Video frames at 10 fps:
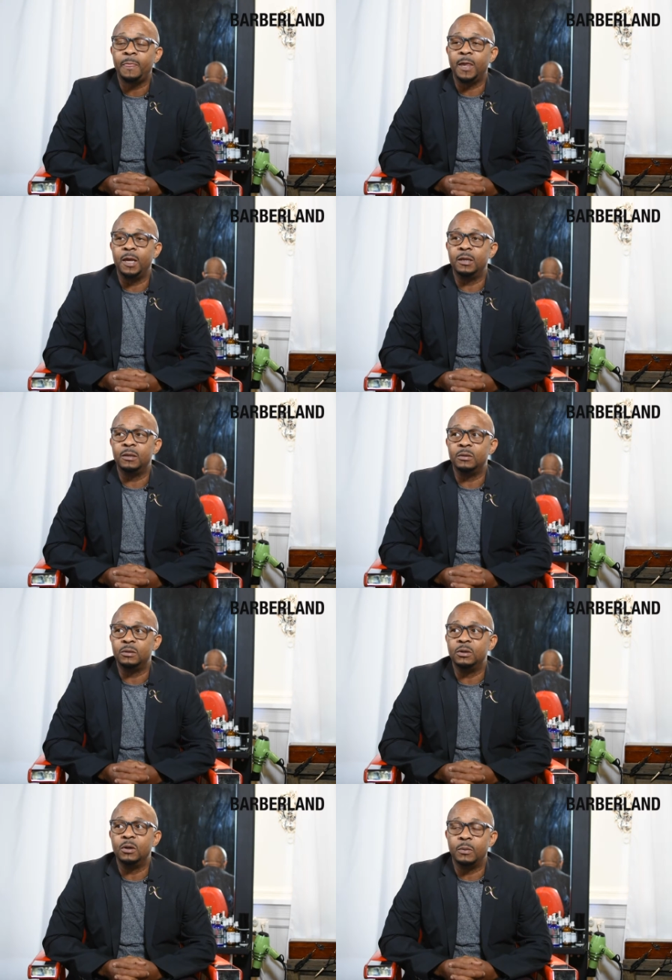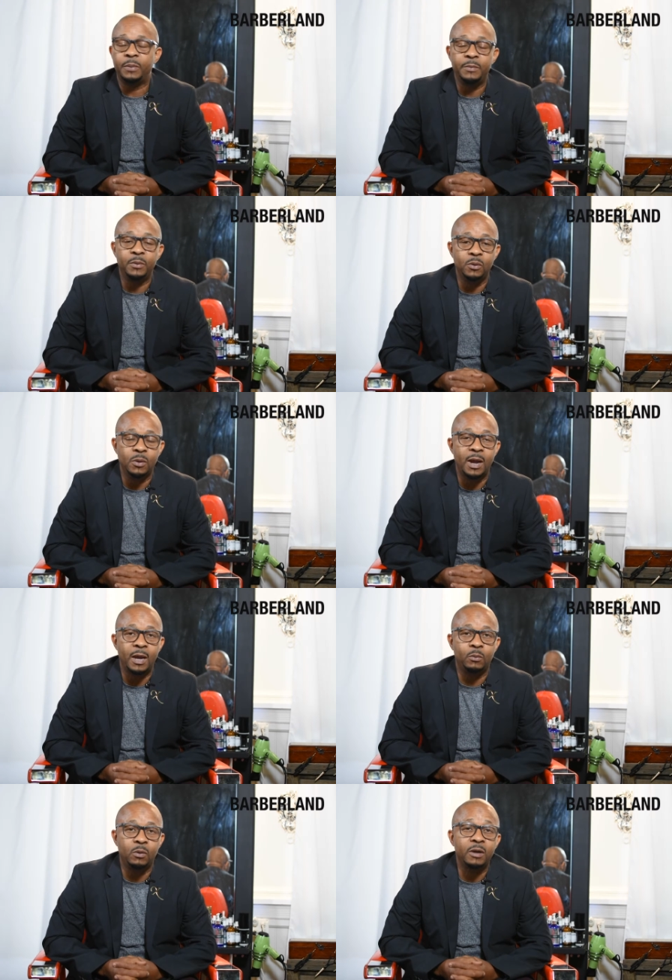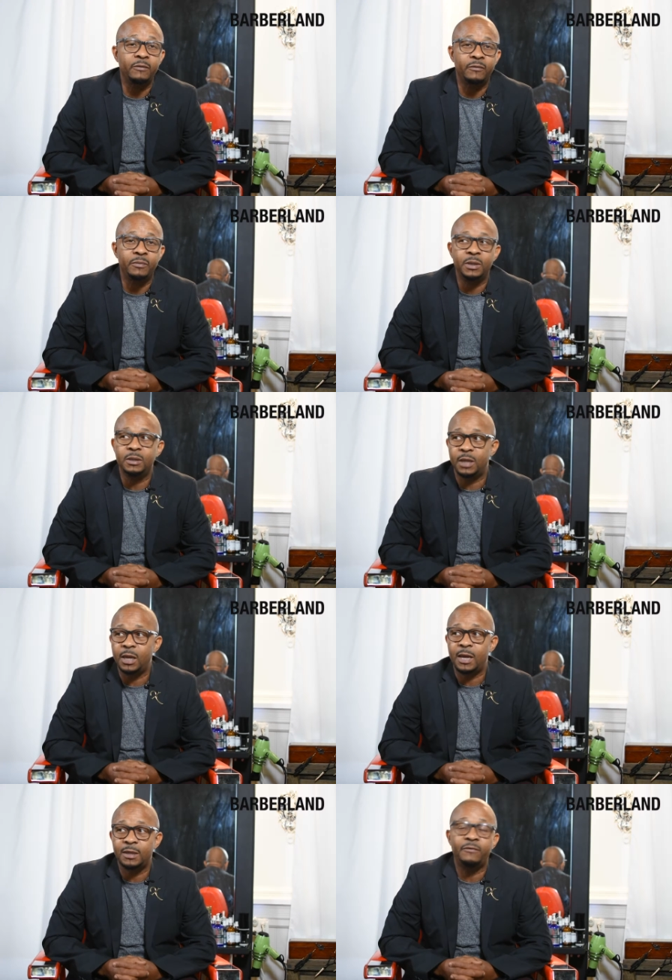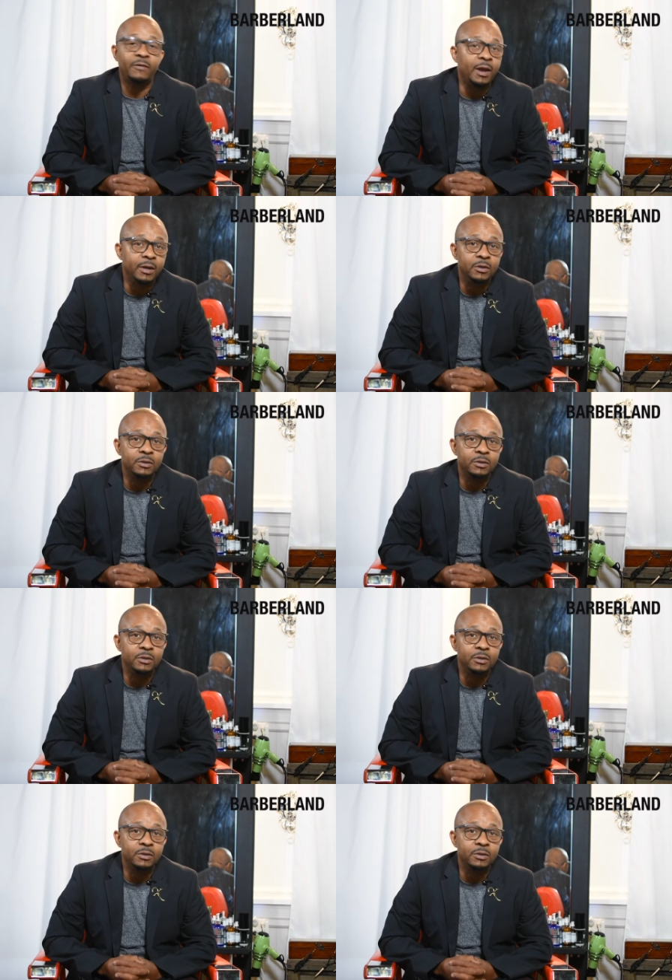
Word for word: and you know the people who I had working for me, they had the fire.